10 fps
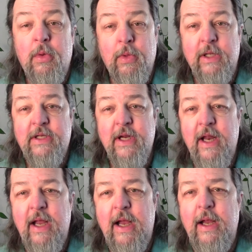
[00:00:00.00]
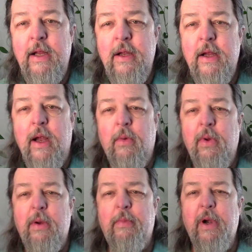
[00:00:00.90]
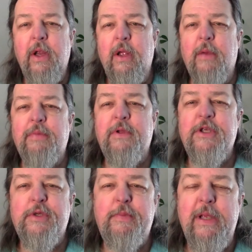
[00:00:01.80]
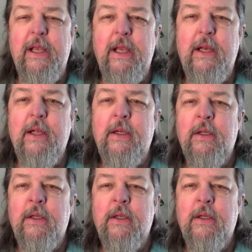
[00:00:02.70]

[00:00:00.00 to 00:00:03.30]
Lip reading: Well, today I want to bring you up to speed